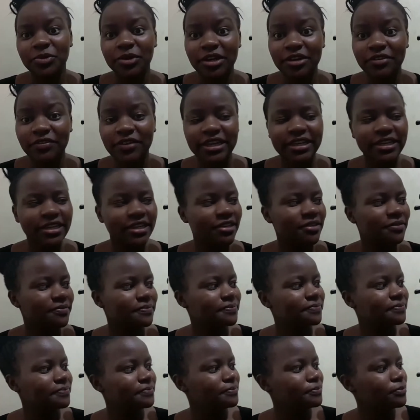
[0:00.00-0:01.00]
What have I done?
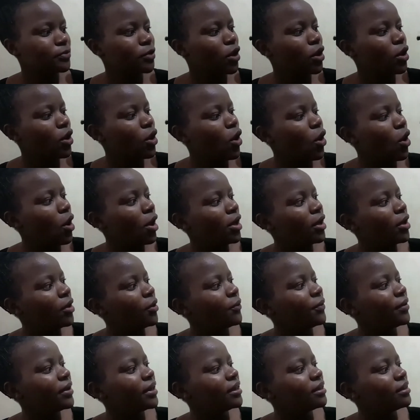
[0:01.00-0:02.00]

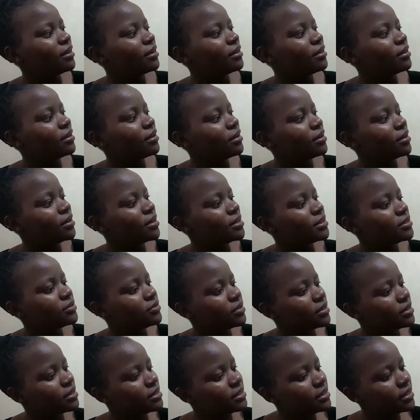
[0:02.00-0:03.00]
Well, as you
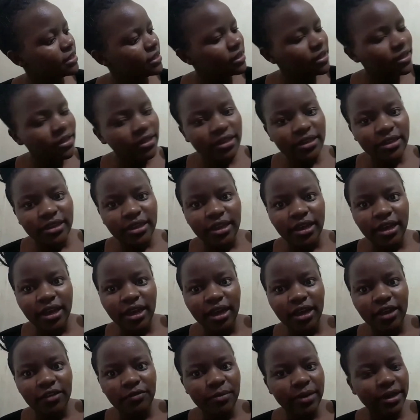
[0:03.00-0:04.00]
can see, I
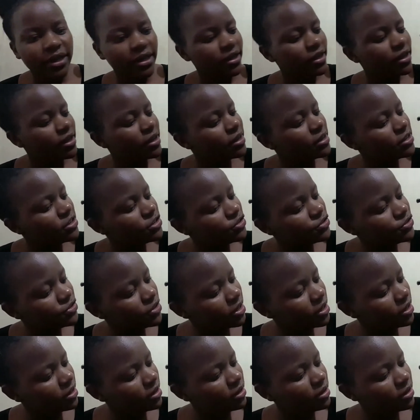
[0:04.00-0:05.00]
have my A
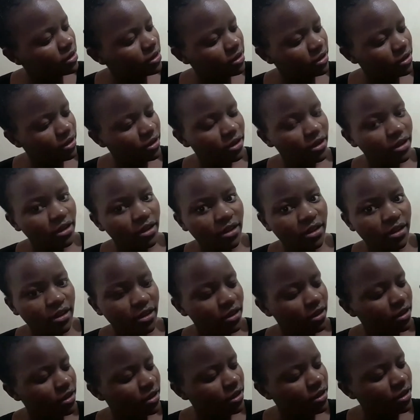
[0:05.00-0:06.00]
string,
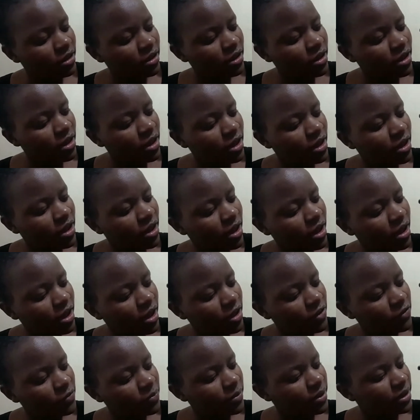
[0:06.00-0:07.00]
I
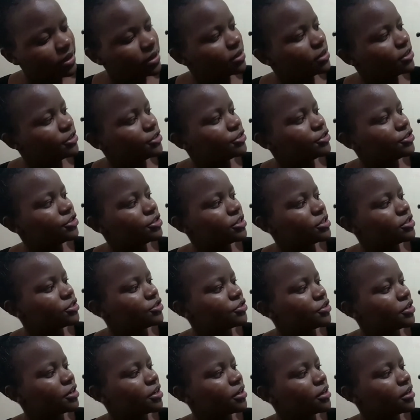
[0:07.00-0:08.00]
have my G
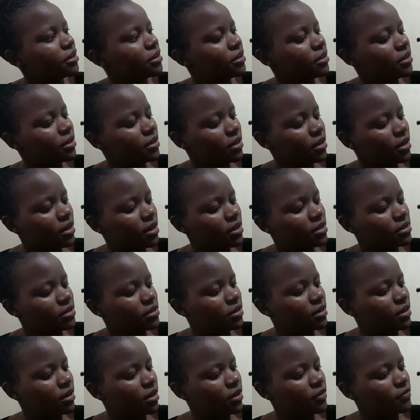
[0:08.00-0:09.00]
string, and
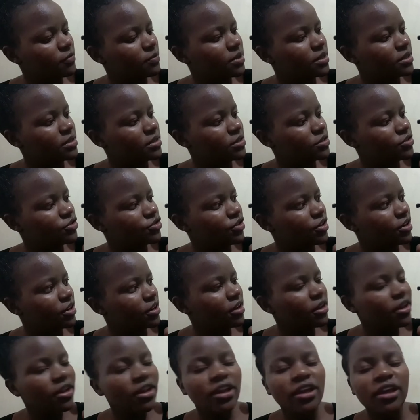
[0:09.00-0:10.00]
then I have my C
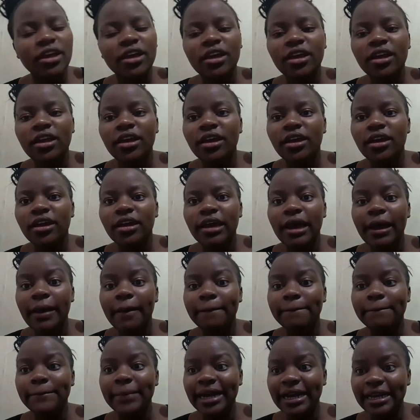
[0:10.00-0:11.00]
string.
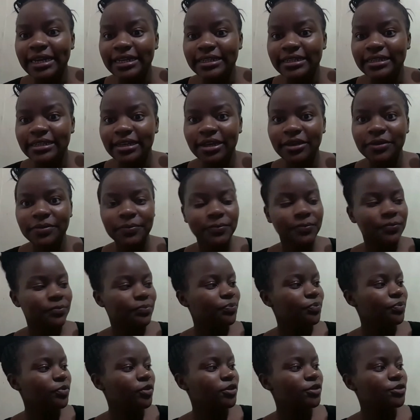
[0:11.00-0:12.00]
But
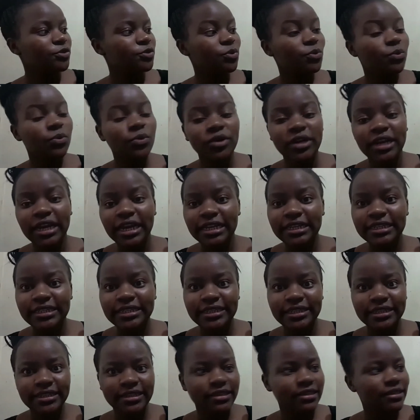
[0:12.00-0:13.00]
so what I
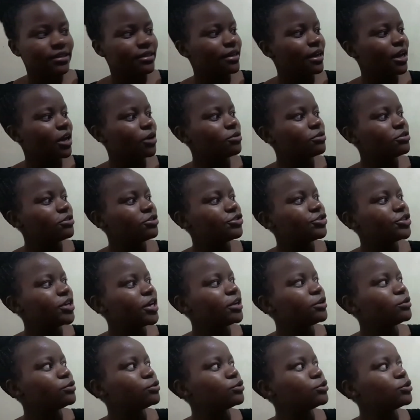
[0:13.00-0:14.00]
did, I was
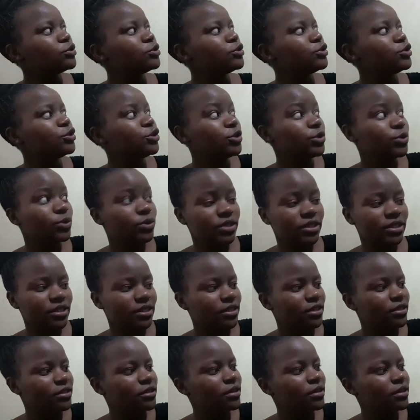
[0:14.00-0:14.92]
trying to tune